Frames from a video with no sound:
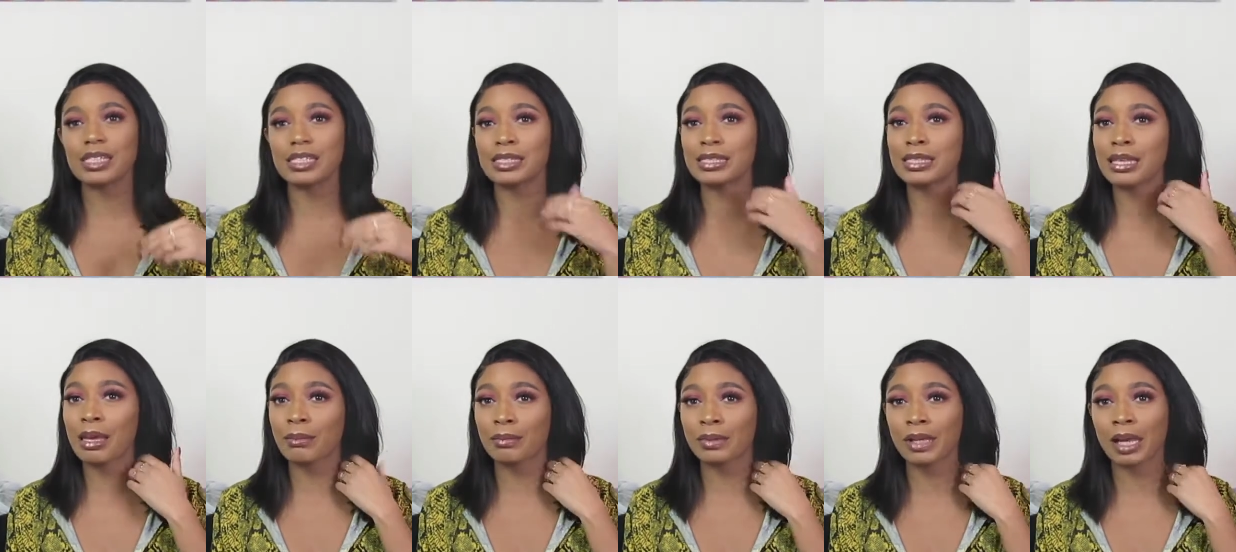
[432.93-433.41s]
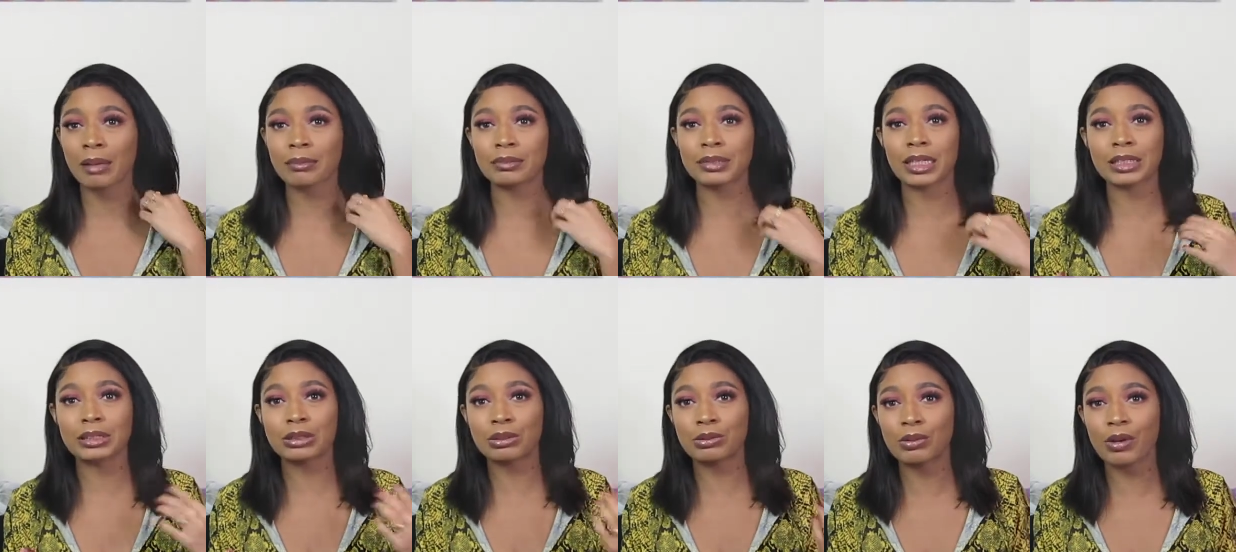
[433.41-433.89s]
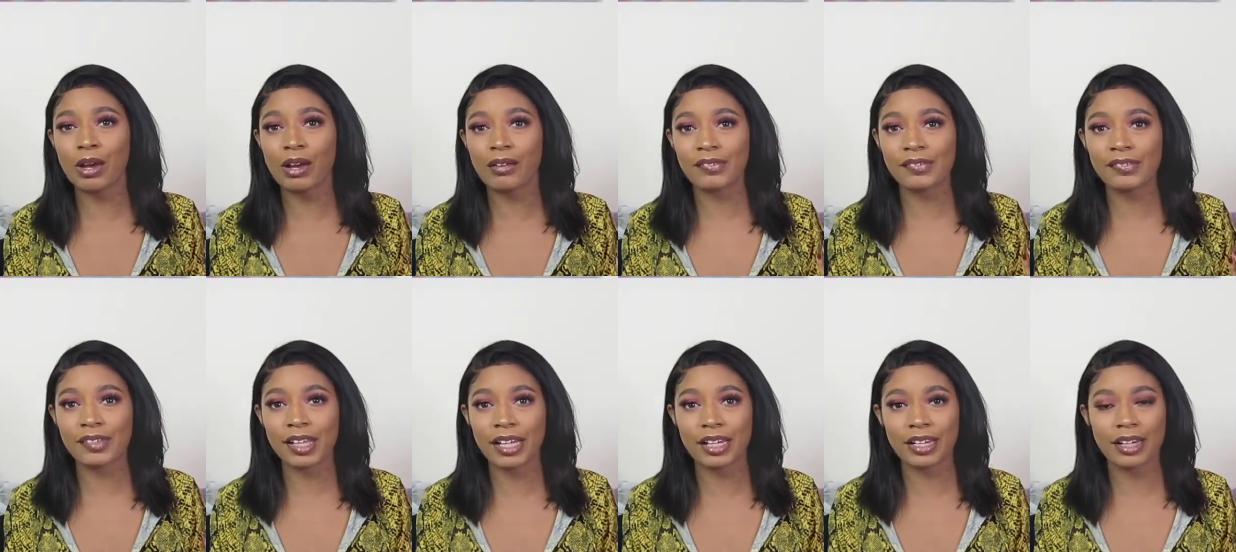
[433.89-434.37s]
And sometimes I do have
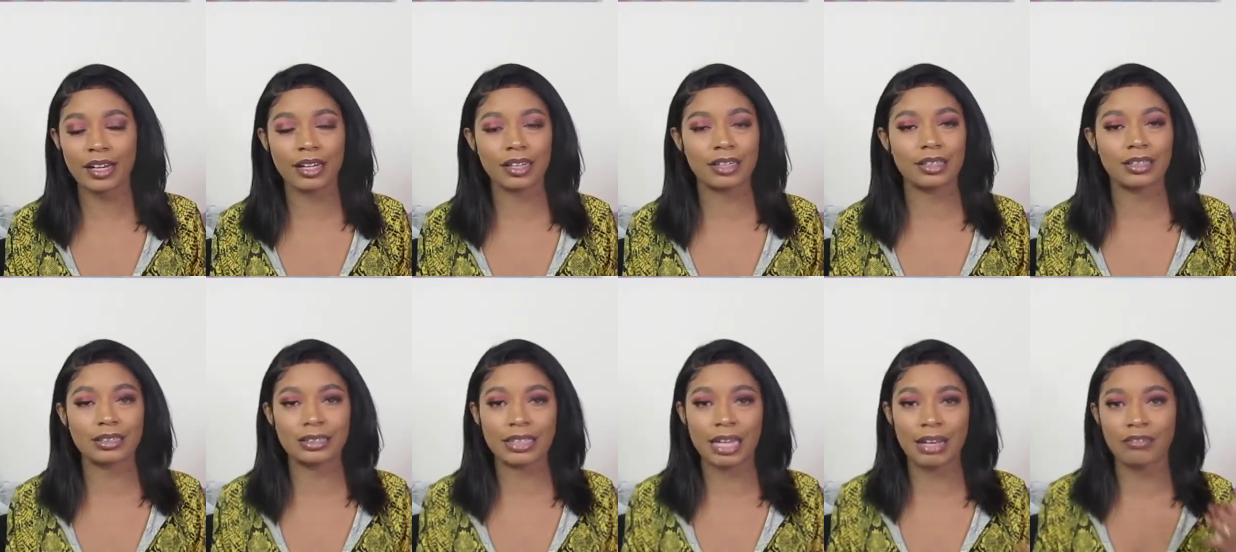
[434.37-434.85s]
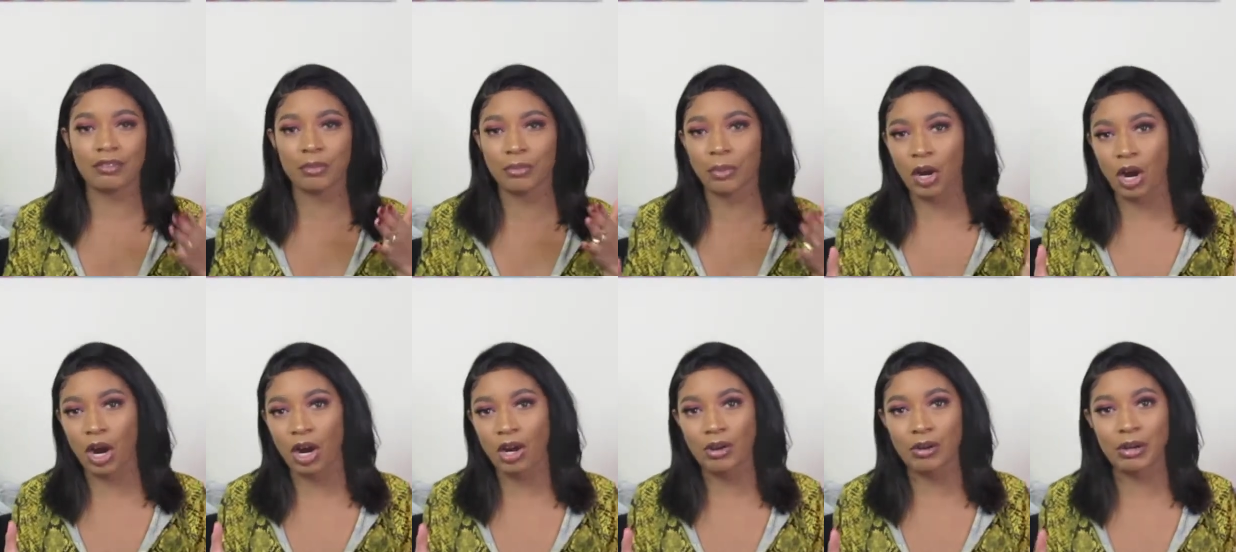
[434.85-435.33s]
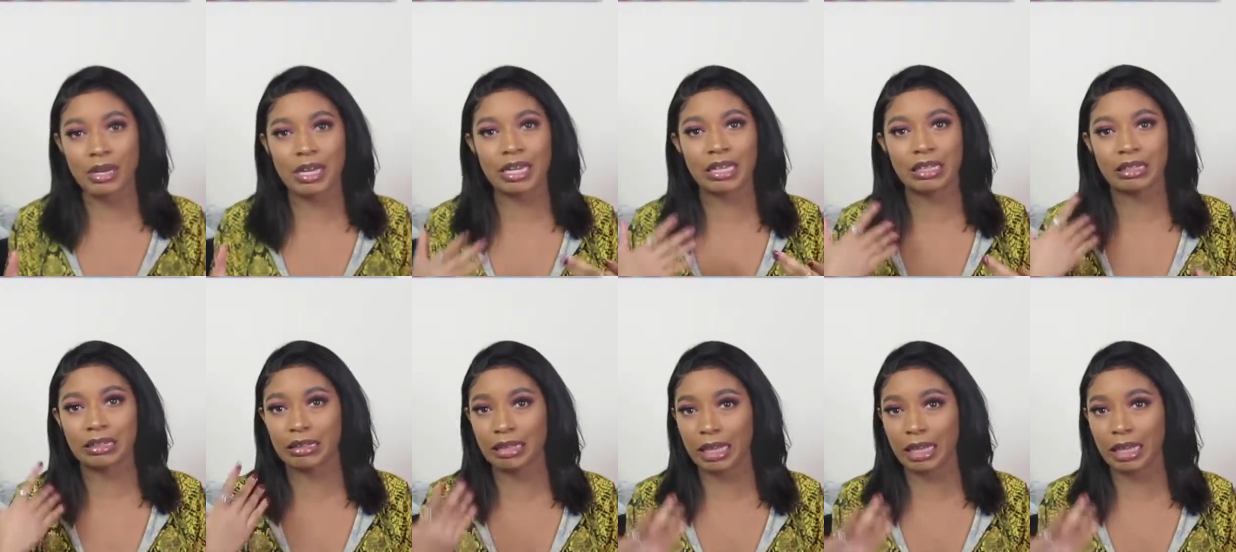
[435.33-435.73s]
a flat iron because I have to borrow it.